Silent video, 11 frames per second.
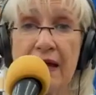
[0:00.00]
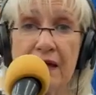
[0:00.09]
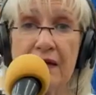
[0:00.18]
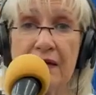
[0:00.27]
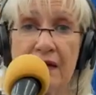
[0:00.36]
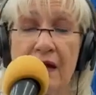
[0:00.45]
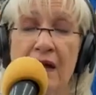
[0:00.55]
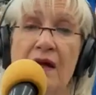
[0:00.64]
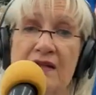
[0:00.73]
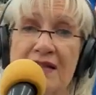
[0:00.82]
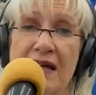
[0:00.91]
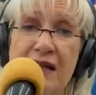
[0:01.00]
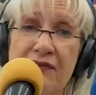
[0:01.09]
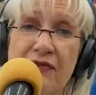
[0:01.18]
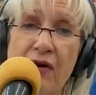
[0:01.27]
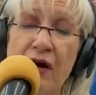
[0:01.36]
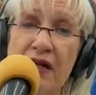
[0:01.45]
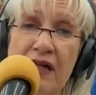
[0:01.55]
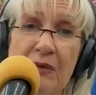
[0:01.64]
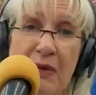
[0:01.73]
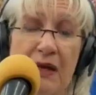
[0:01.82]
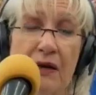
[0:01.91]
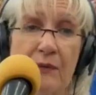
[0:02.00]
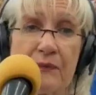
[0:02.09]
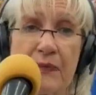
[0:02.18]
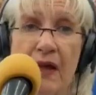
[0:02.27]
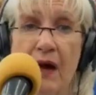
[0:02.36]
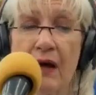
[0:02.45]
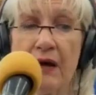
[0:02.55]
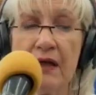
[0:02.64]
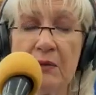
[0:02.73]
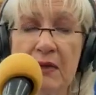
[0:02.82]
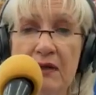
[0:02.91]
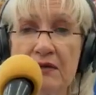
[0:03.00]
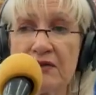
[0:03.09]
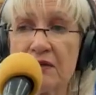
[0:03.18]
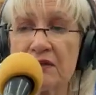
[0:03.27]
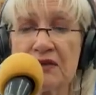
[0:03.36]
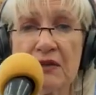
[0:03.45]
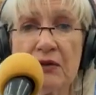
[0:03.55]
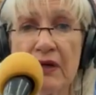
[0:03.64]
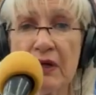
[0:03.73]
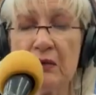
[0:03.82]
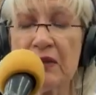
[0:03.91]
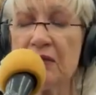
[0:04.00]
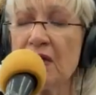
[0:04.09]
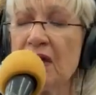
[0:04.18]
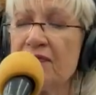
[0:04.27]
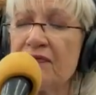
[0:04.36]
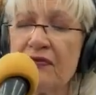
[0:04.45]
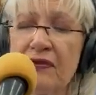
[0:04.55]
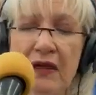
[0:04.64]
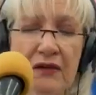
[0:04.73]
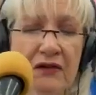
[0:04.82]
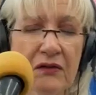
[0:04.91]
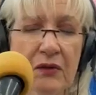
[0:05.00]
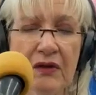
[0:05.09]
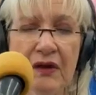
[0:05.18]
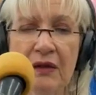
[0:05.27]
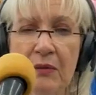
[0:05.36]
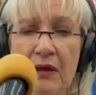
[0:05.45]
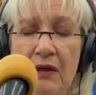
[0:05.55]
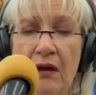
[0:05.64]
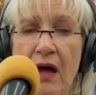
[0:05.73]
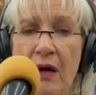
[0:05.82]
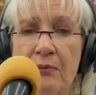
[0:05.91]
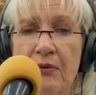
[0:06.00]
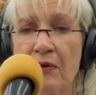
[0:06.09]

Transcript: And sign up for our email. Our emails are so great. We do not flood you with email, I